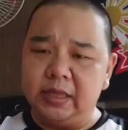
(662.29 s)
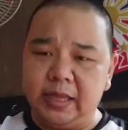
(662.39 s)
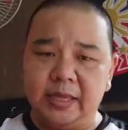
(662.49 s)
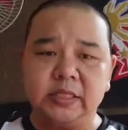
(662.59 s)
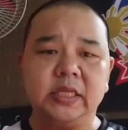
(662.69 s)

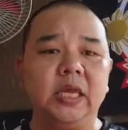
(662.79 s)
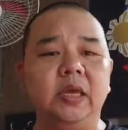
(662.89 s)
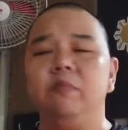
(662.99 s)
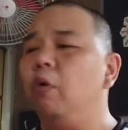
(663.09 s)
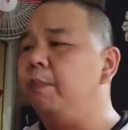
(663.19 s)

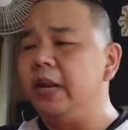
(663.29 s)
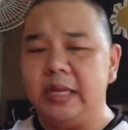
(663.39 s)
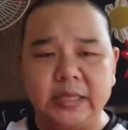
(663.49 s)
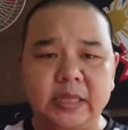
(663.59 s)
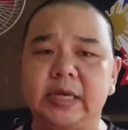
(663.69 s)
intensity
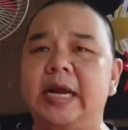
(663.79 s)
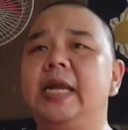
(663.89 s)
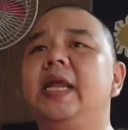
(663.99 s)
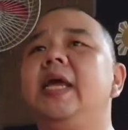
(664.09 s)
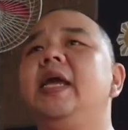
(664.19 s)
mobility
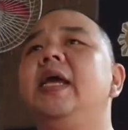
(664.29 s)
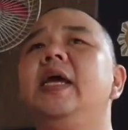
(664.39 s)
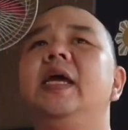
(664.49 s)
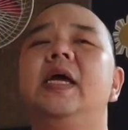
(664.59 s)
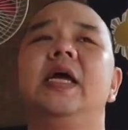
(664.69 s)
training,
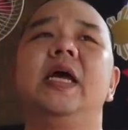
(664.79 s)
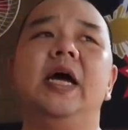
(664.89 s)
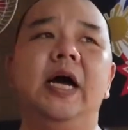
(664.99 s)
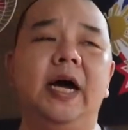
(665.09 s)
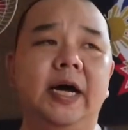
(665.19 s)

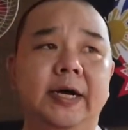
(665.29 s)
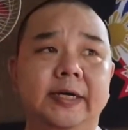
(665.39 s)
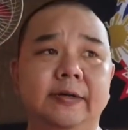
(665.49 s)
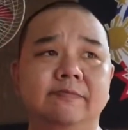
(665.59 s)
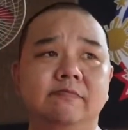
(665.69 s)

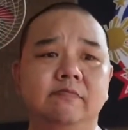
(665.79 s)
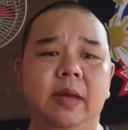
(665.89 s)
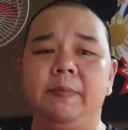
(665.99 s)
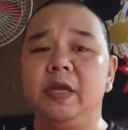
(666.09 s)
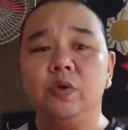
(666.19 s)

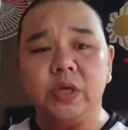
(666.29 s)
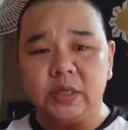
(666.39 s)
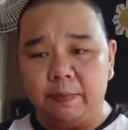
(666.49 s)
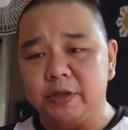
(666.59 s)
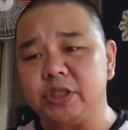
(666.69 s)
maybe
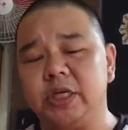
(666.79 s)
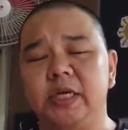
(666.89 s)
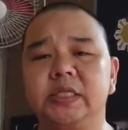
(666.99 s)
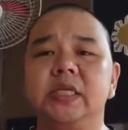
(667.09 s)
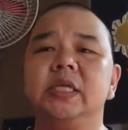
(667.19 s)
using the
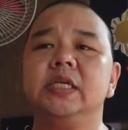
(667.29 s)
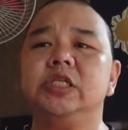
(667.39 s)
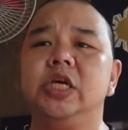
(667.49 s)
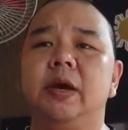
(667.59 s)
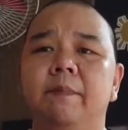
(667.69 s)
machines in the
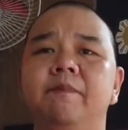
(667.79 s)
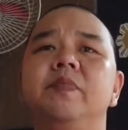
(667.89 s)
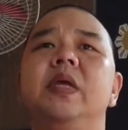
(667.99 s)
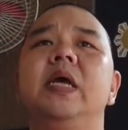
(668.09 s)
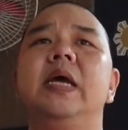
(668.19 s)
gym,
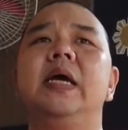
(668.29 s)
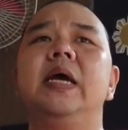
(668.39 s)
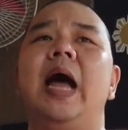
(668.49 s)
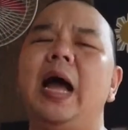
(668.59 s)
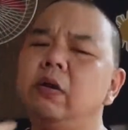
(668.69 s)

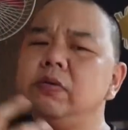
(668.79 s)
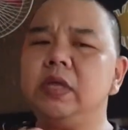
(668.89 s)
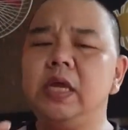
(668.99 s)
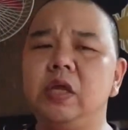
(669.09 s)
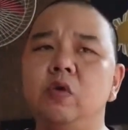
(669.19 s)
I don't
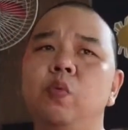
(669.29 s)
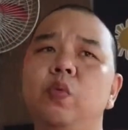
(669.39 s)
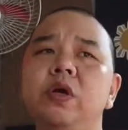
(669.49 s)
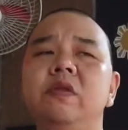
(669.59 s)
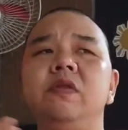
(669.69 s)
think you
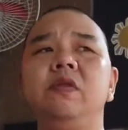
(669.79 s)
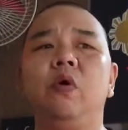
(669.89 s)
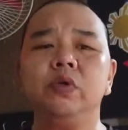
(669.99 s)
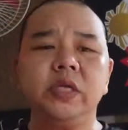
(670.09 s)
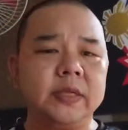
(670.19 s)
would
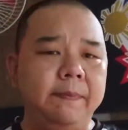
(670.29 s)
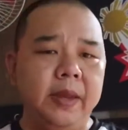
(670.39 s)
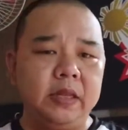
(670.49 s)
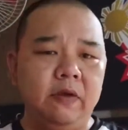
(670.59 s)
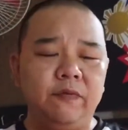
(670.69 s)
notice a
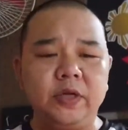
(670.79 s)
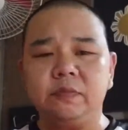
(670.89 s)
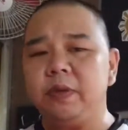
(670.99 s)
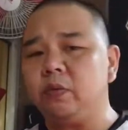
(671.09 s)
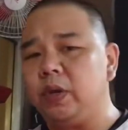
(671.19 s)
big difference
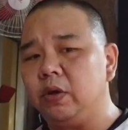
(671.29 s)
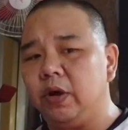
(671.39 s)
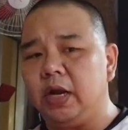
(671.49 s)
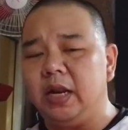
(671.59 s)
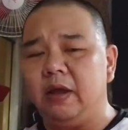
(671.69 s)
between your
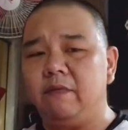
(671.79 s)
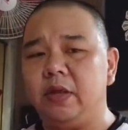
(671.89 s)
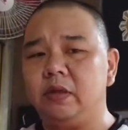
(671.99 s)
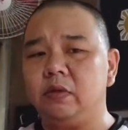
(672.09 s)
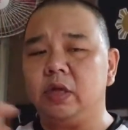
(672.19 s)

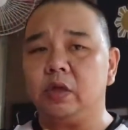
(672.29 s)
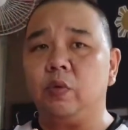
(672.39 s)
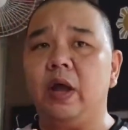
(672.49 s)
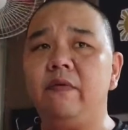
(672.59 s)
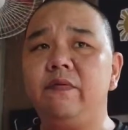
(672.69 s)
11 to the
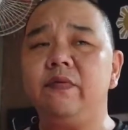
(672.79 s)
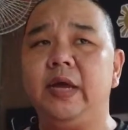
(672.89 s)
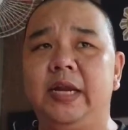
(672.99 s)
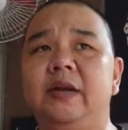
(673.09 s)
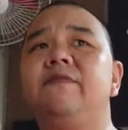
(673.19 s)
12.
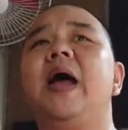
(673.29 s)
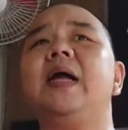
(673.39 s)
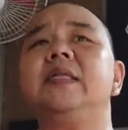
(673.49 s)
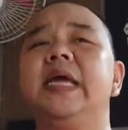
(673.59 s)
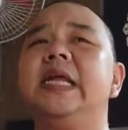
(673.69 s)
And in
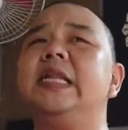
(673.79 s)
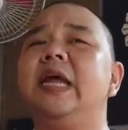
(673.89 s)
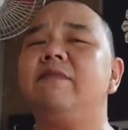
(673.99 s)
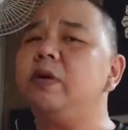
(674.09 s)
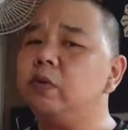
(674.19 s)
fact, the
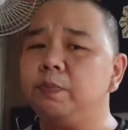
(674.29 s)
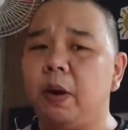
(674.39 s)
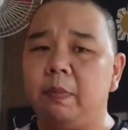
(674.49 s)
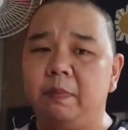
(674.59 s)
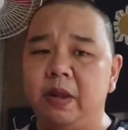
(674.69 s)
11 would
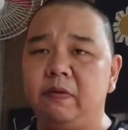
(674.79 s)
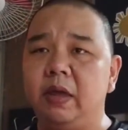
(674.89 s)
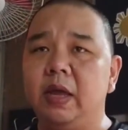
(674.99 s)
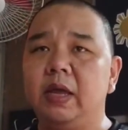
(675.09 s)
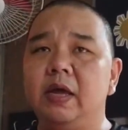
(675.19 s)
probably
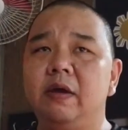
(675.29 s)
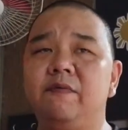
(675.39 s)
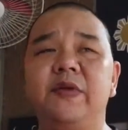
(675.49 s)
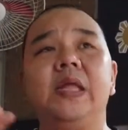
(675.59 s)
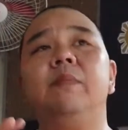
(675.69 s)

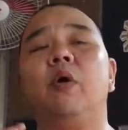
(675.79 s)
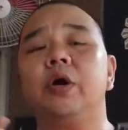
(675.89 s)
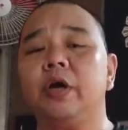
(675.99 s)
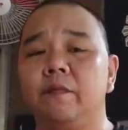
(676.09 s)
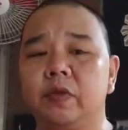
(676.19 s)
feel
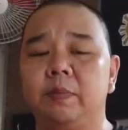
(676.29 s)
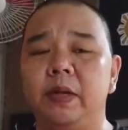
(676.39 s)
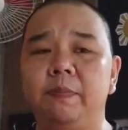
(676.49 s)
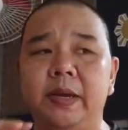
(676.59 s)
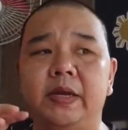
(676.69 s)
more
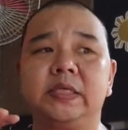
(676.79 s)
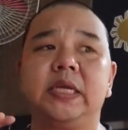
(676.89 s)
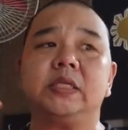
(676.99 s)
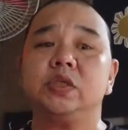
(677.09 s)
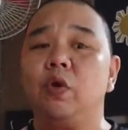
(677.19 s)
comfortable because
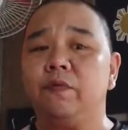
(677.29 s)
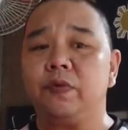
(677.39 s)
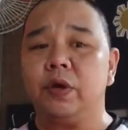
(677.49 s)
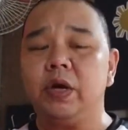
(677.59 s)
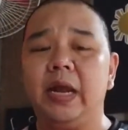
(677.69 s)
it's
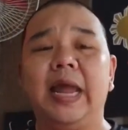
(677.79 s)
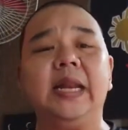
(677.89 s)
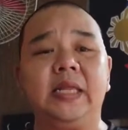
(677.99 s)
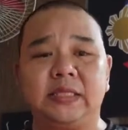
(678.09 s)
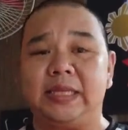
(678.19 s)
softer
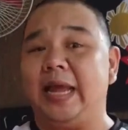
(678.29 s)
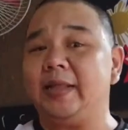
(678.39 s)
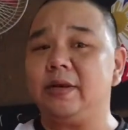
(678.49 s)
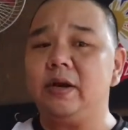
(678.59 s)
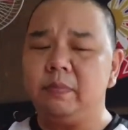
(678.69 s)
and it's
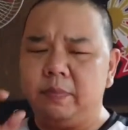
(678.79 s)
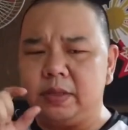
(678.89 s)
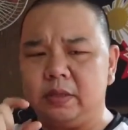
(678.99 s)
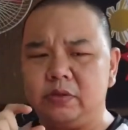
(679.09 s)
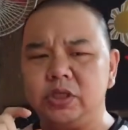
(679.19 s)
lighter,
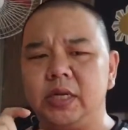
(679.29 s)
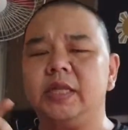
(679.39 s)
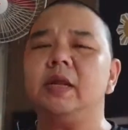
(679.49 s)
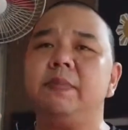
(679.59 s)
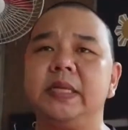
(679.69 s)
but just a
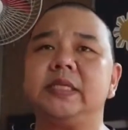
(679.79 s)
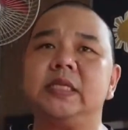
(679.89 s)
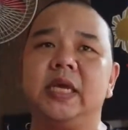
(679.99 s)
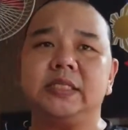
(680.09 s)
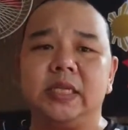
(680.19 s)
little, but
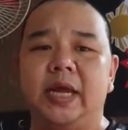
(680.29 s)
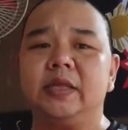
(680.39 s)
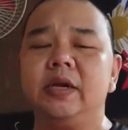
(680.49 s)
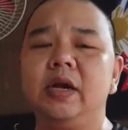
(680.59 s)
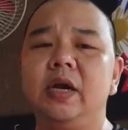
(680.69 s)
it's
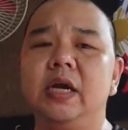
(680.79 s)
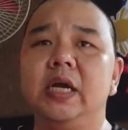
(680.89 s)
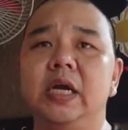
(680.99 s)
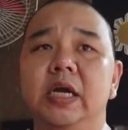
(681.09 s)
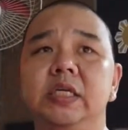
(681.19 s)
lighter.
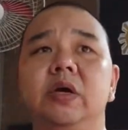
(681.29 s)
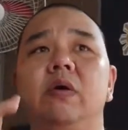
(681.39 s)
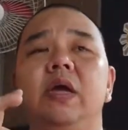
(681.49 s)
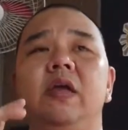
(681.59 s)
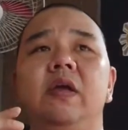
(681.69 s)

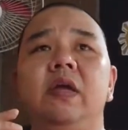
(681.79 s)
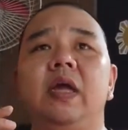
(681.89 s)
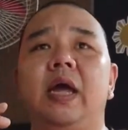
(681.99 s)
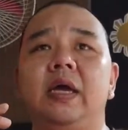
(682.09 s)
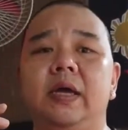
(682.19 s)
So,
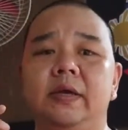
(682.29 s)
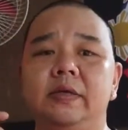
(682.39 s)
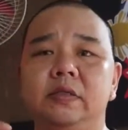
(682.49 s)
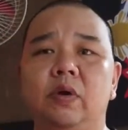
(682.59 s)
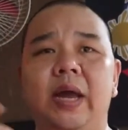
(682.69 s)

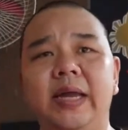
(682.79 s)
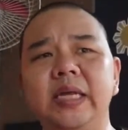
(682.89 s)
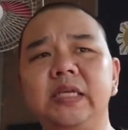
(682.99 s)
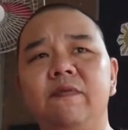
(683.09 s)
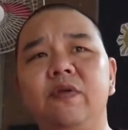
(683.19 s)
so I
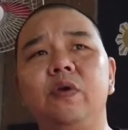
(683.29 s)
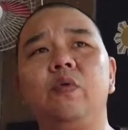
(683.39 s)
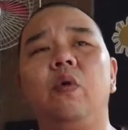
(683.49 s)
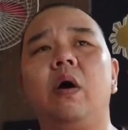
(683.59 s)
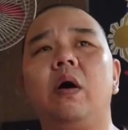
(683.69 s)
guess if
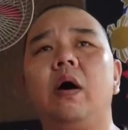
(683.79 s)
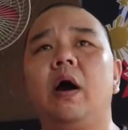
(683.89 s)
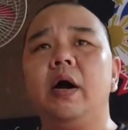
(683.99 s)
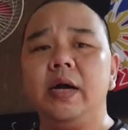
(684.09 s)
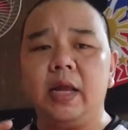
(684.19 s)
you
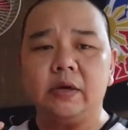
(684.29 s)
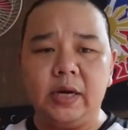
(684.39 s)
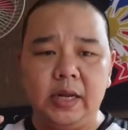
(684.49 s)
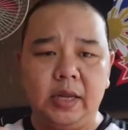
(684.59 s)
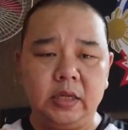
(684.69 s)
are not
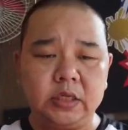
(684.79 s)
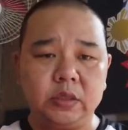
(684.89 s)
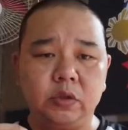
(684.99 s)
really